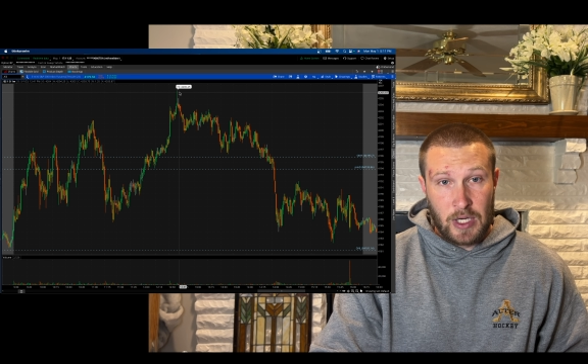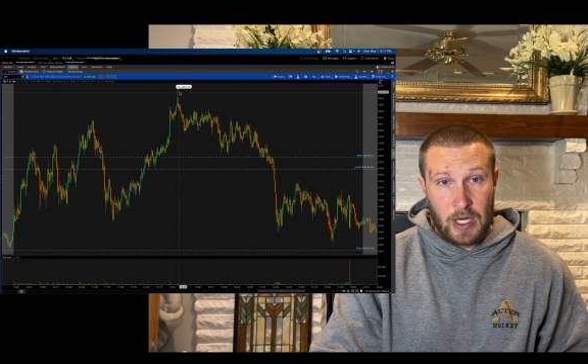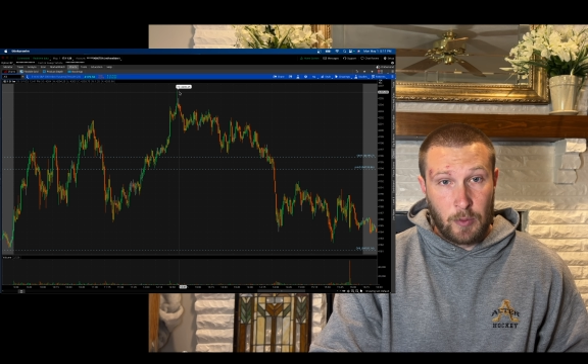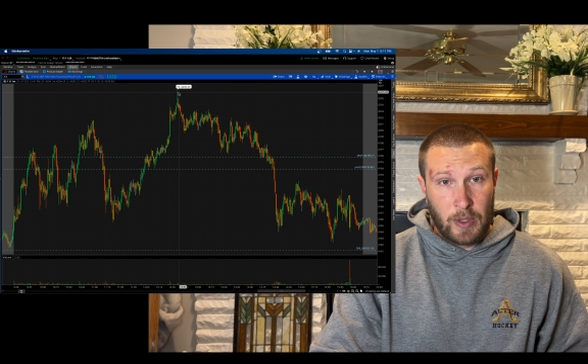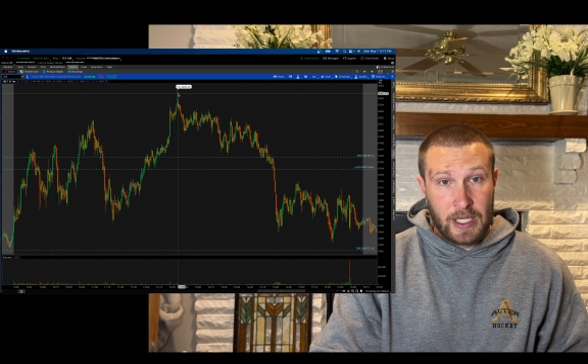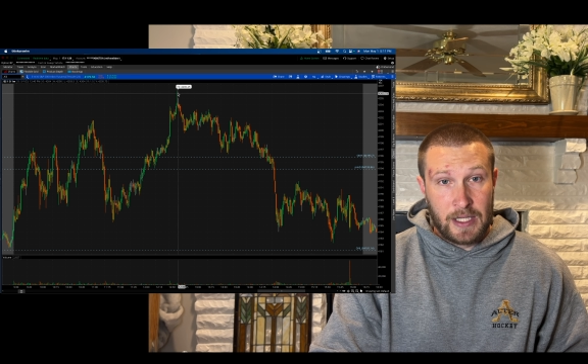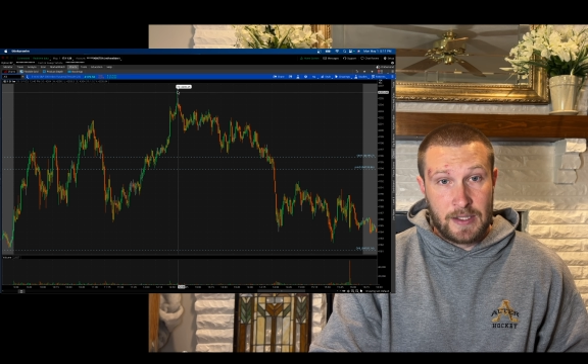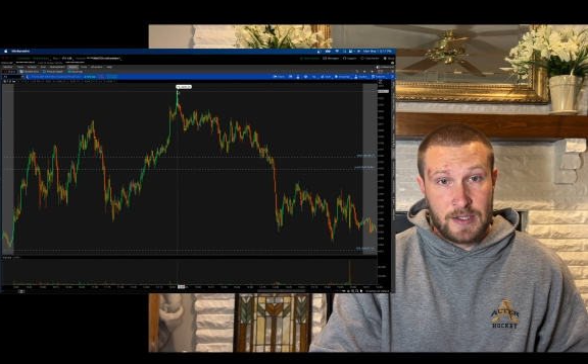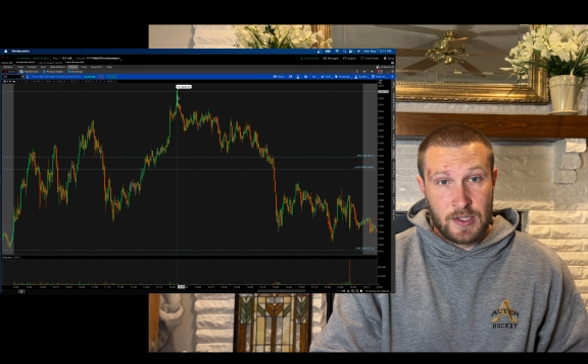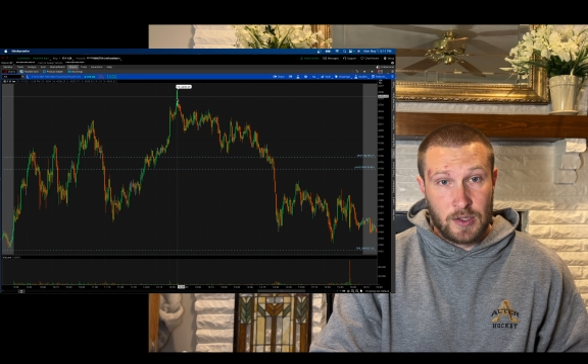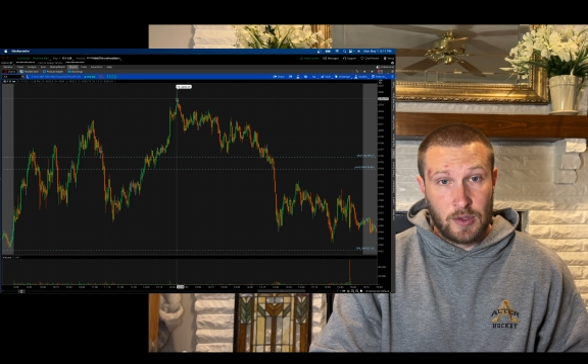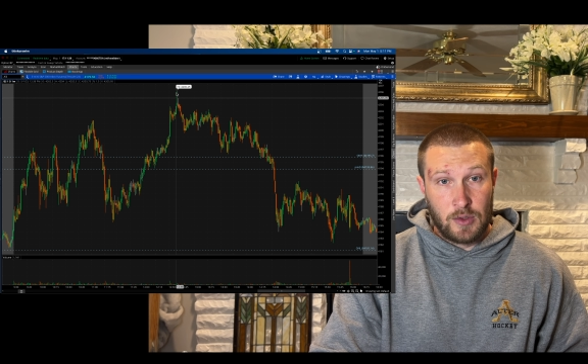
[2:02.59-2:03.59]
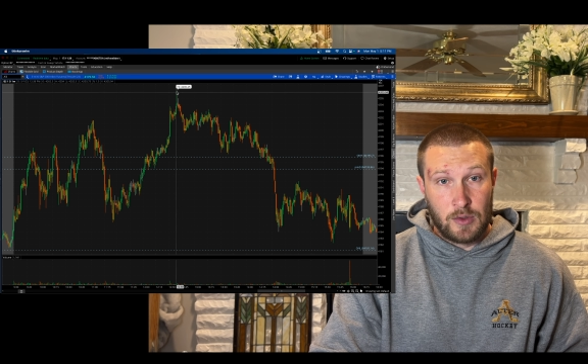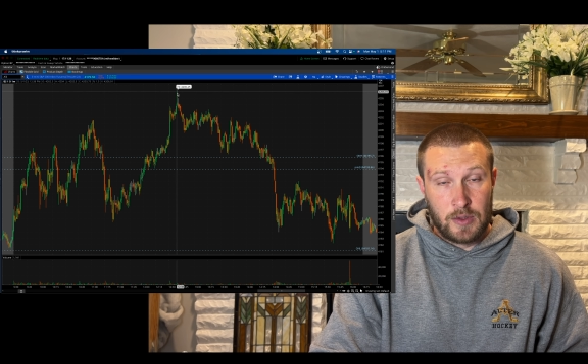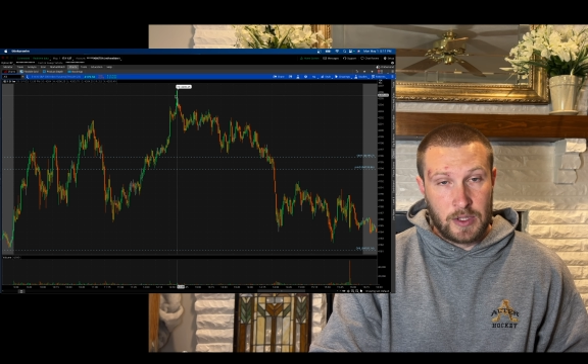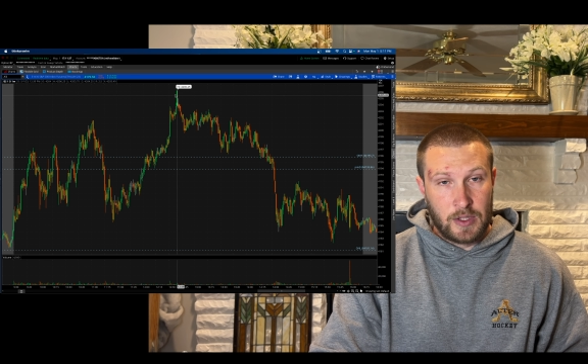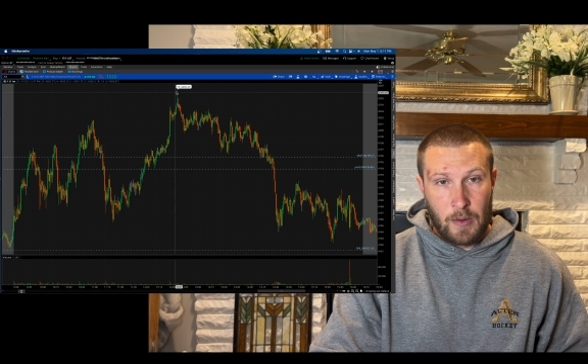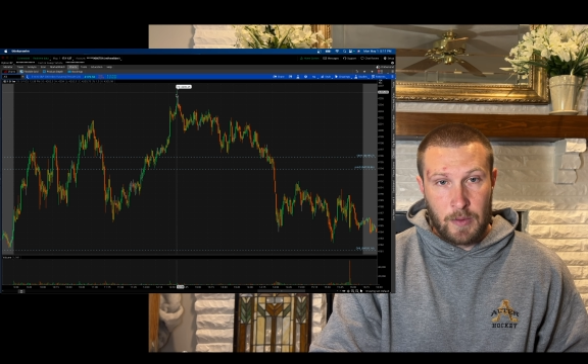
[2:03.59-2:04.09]
I waited till,
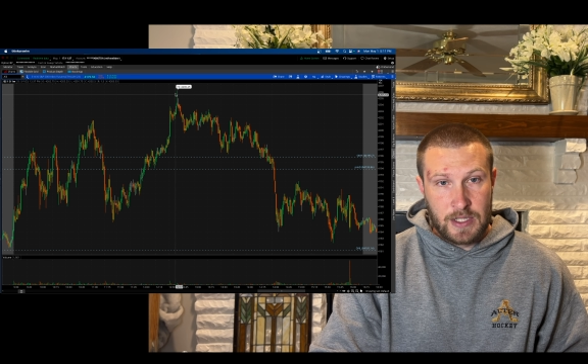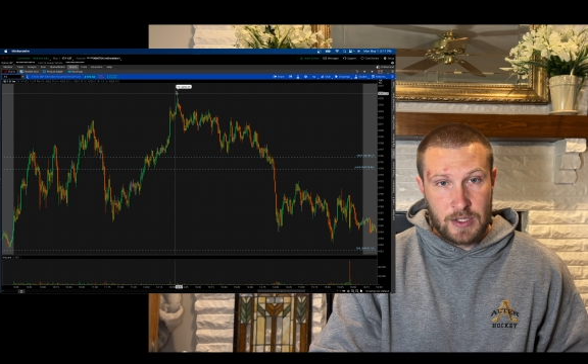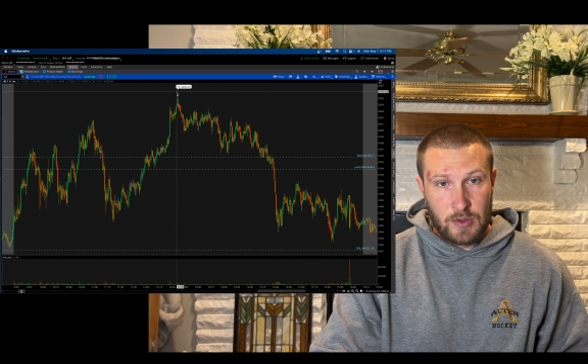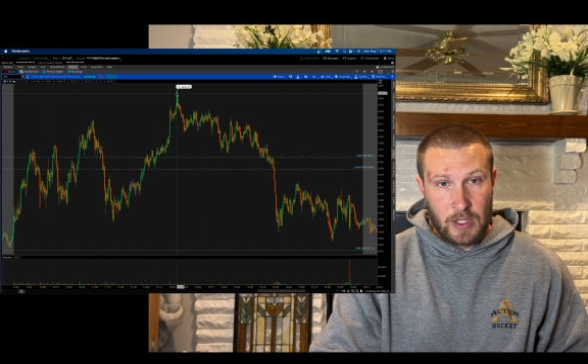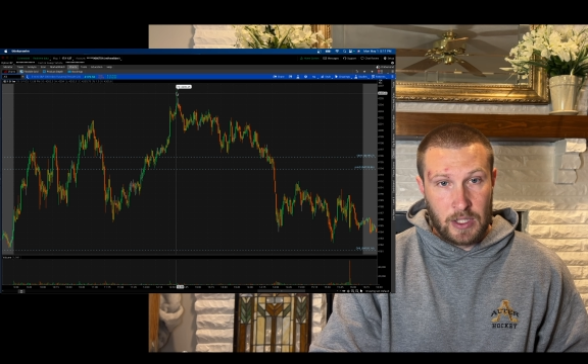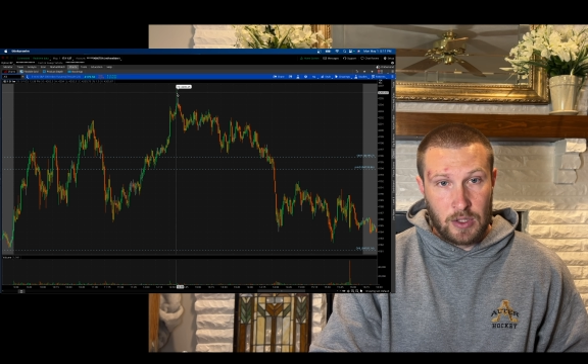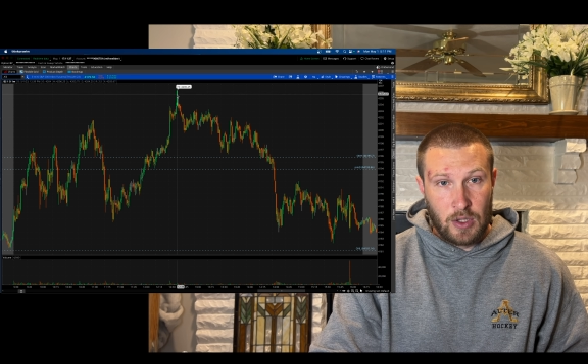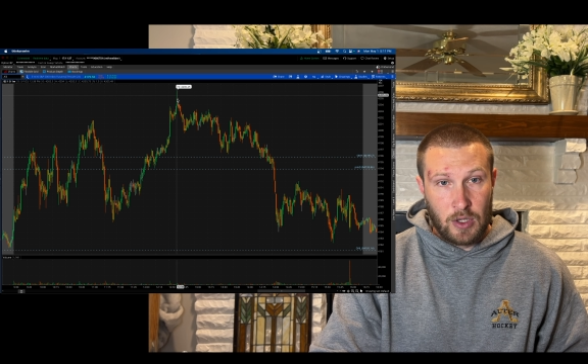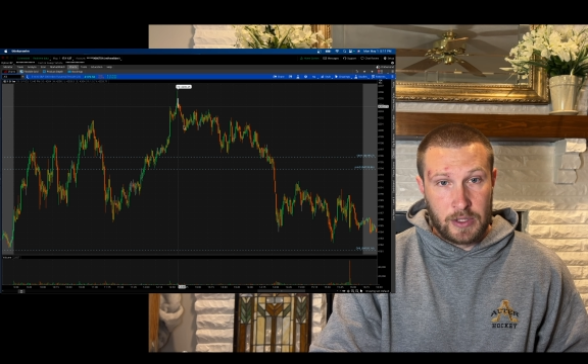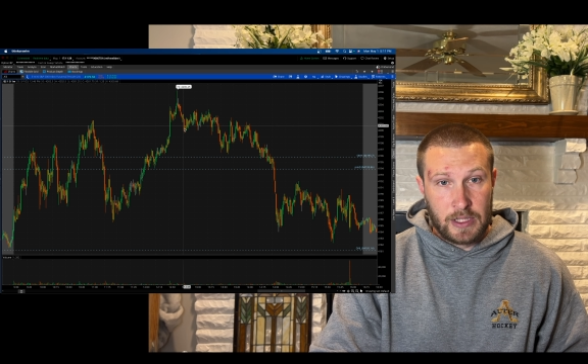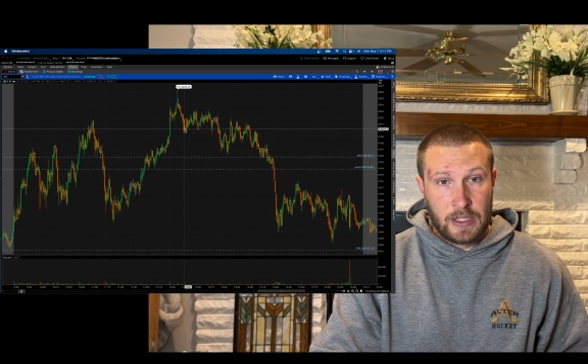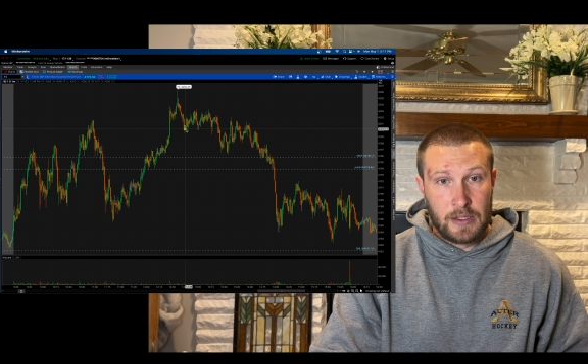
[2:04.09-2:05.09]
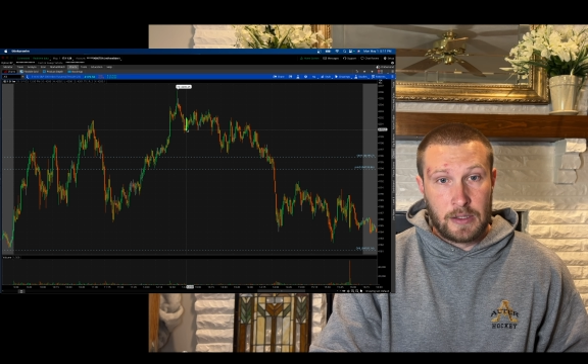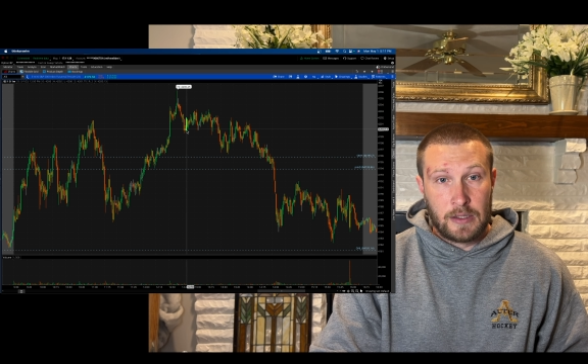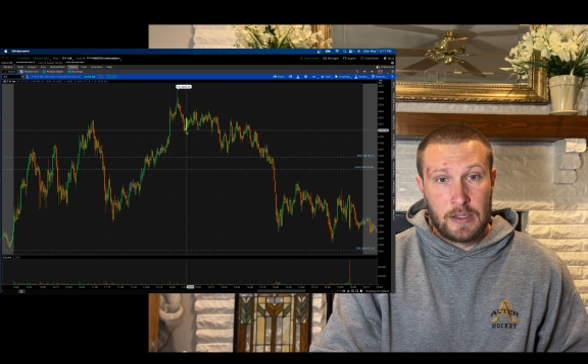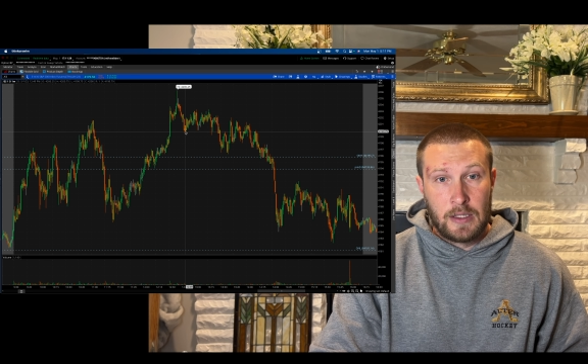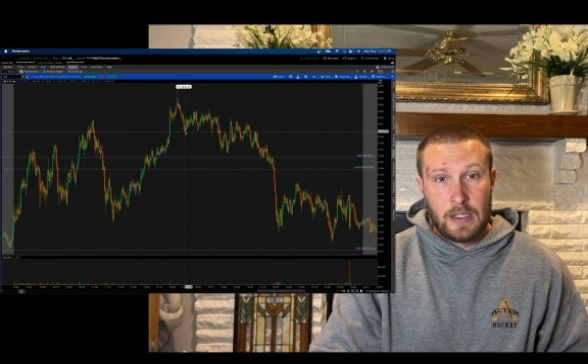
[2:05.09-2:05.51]
I wasn't trying to long here.